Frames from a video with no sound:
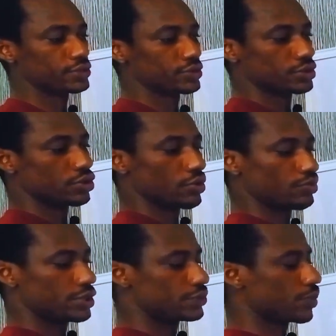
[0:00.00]
So the
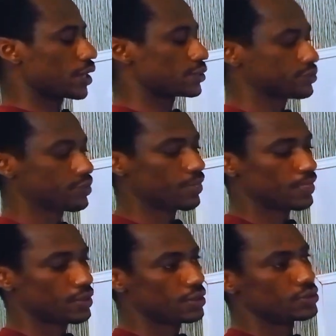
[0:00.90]
complete part,
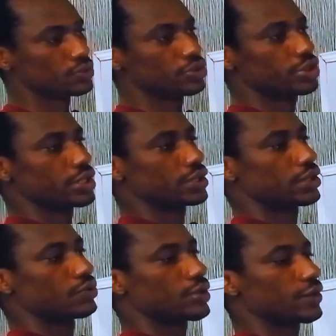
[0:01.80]
so here
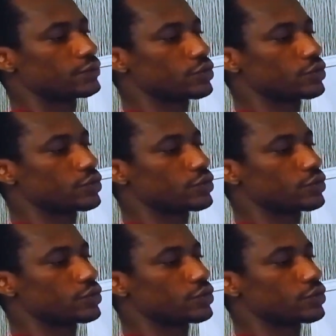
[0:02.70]
now we have